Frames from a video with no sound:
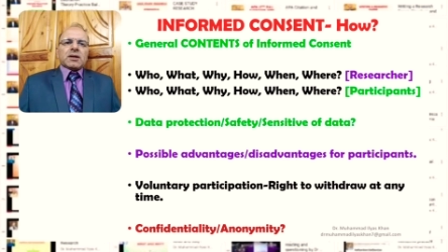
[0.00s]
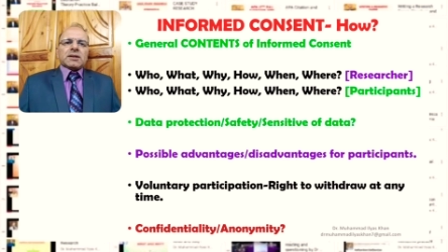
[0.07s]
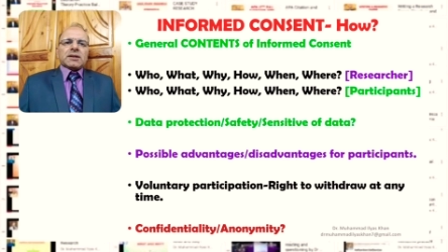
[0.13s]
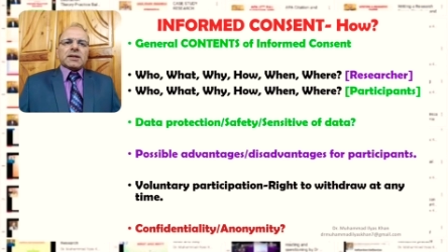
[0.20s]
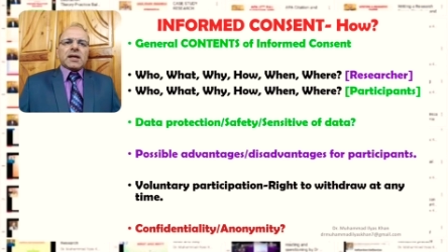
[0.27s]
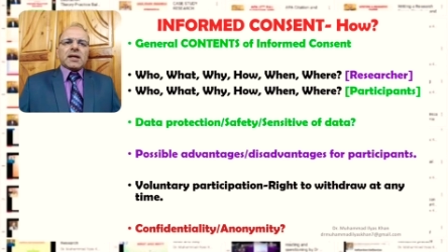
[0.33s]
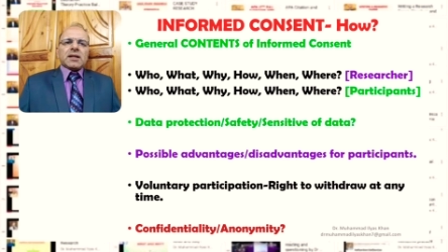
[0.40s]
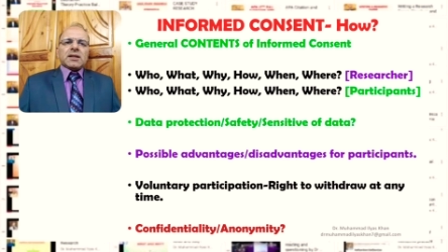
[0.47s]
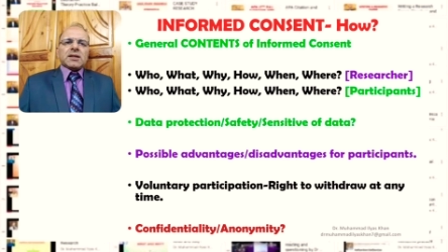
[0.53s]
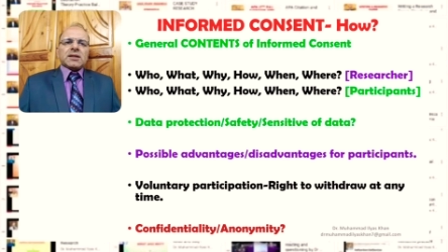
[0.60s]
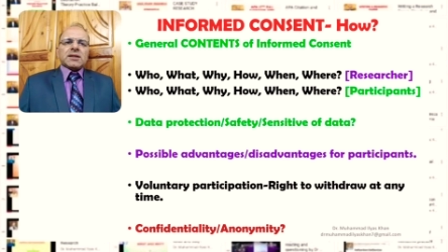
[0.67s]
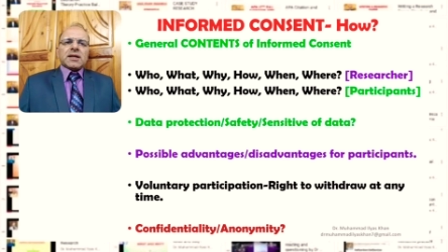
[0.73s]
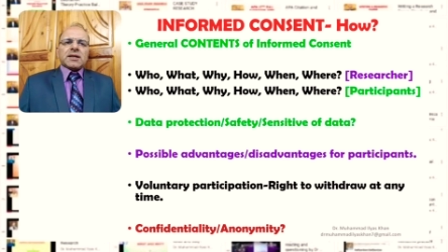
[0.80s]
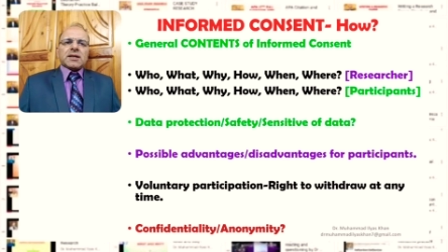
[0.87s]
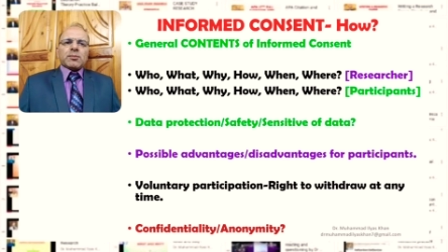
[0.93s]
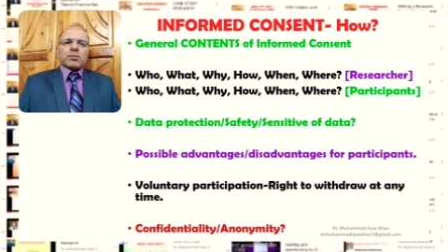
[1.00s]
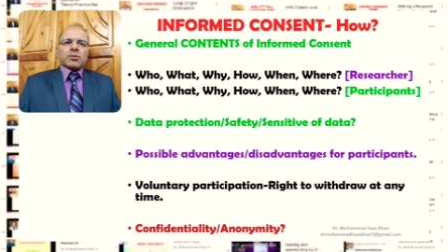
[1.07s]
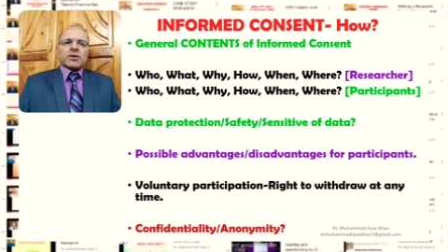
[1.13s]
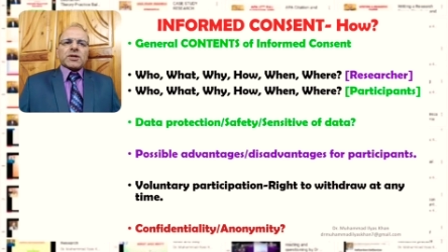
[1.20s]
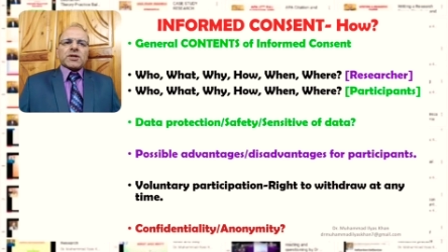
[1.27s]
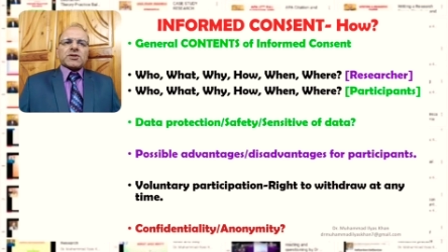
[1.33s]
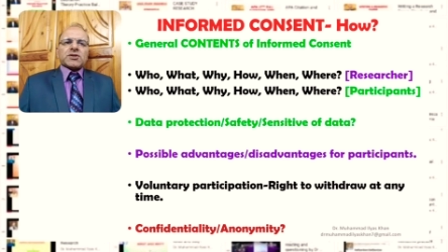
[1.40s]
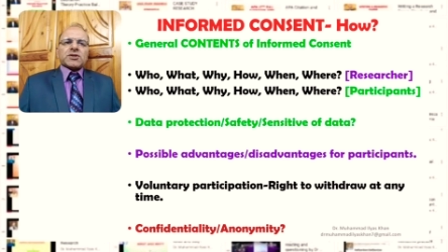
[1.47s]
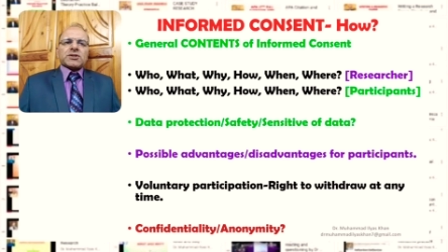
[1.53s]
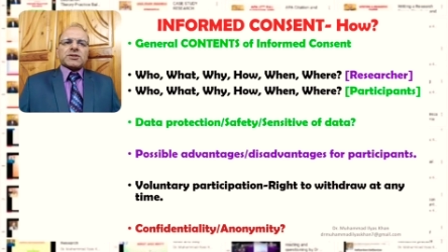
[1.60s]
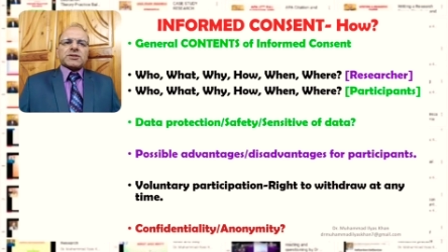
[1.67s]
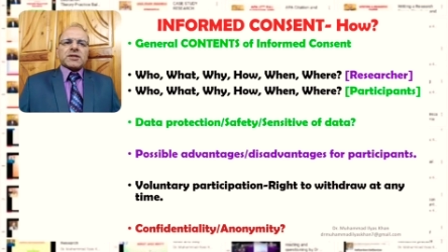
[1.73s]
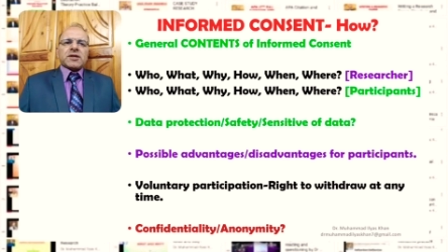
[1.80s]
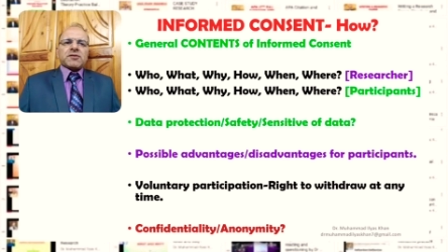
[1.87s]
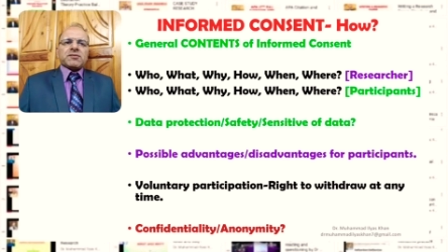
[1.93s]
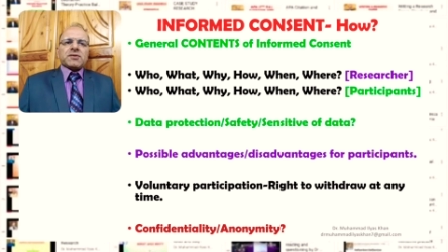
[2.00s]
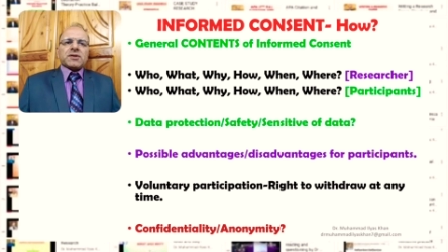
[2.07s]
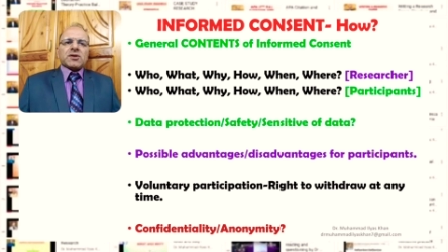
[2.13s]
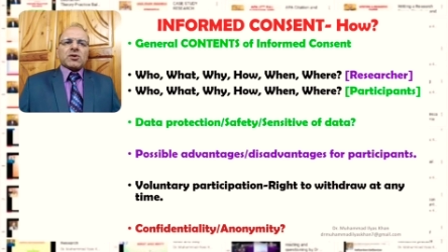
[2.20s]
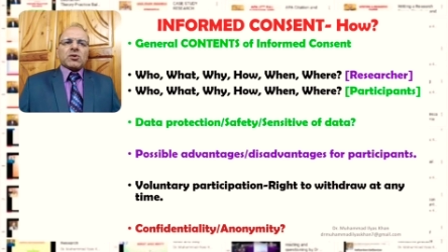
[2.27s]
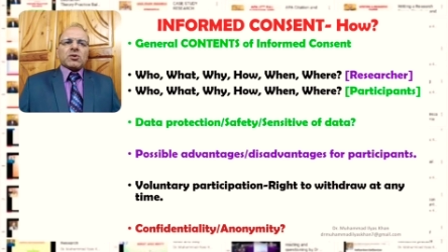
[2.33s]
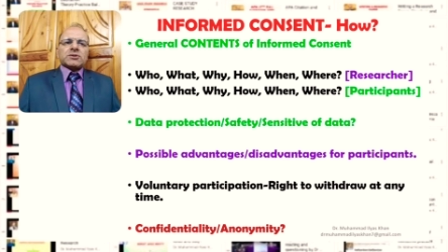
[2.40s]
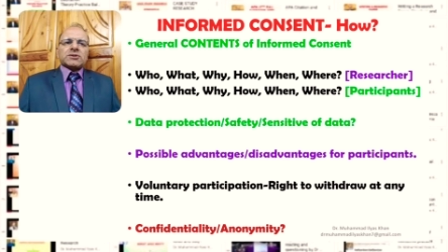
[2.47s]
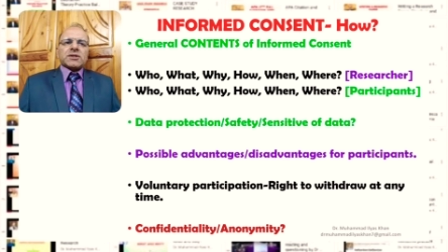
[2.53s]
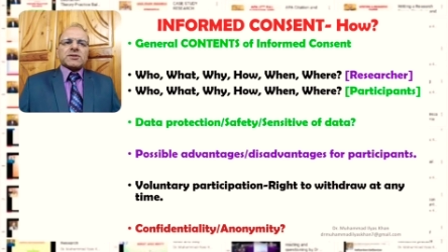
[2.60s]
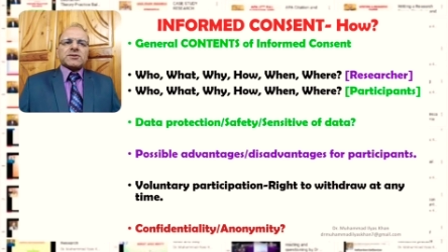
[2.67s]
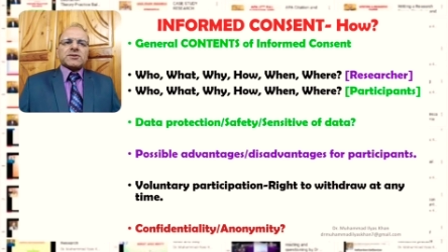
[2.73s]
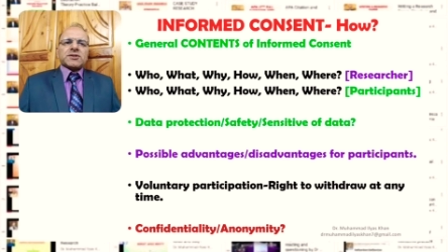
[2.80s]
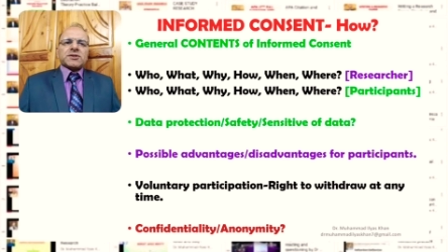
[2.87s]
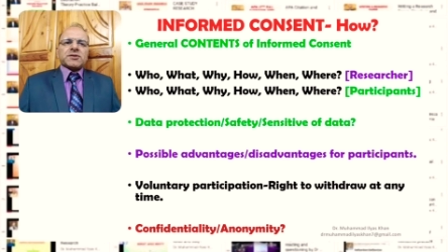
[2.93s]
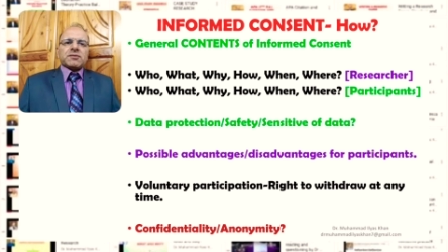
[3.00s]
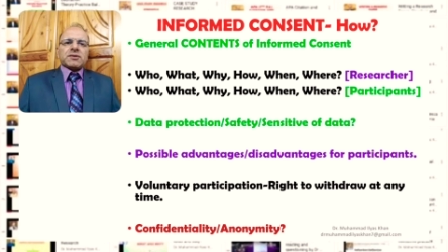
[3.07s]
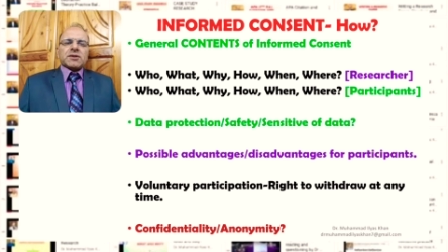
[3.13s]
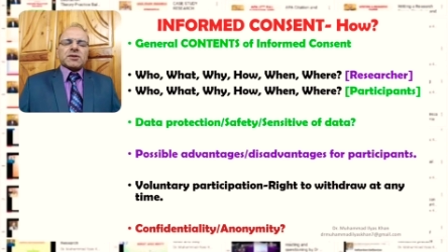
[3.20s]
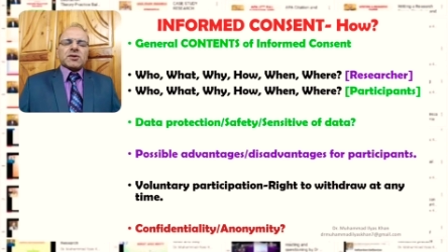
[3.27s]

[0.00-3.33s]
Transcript: Then the data protection, safety or sensitivity